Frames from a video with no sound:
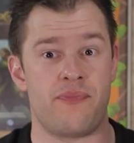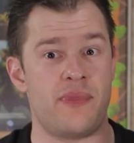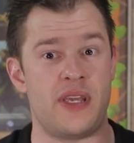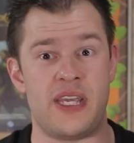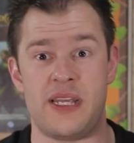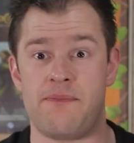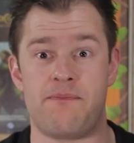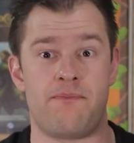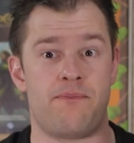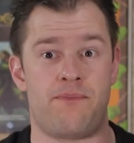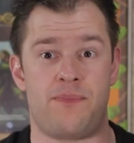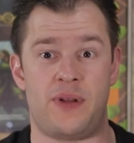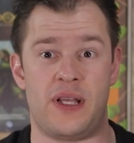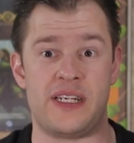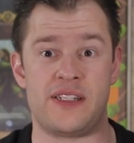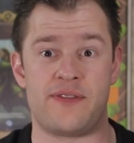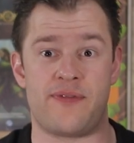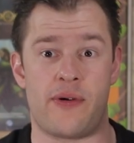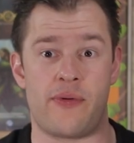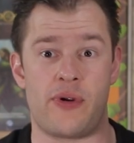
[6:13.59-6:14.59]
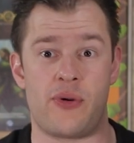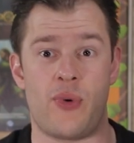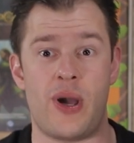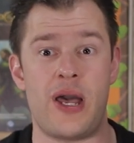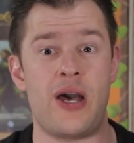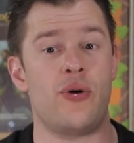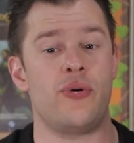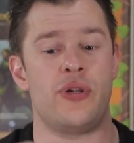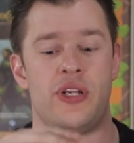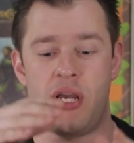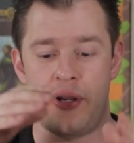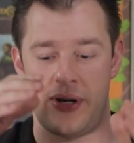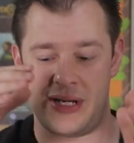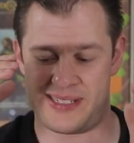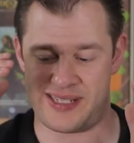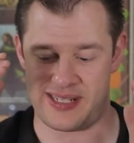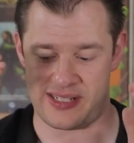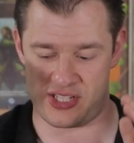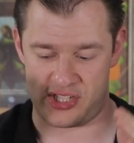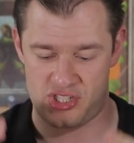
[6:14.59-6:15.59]
it plays very well. You know,
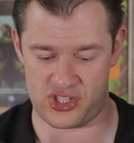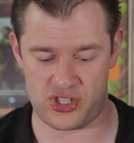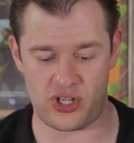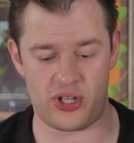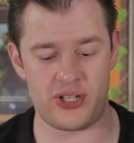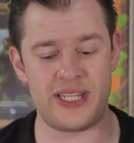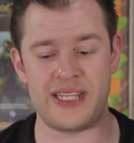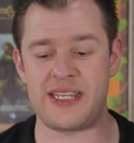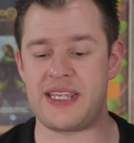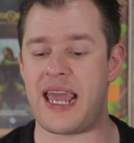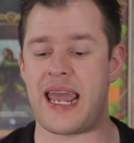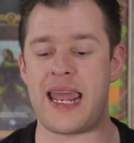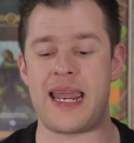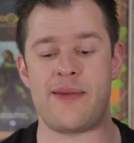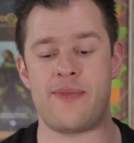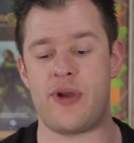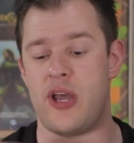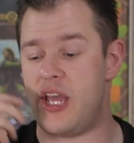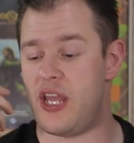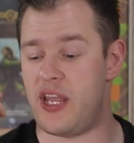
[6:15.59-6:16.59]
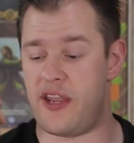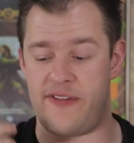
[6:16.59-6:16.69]
it's a solid game.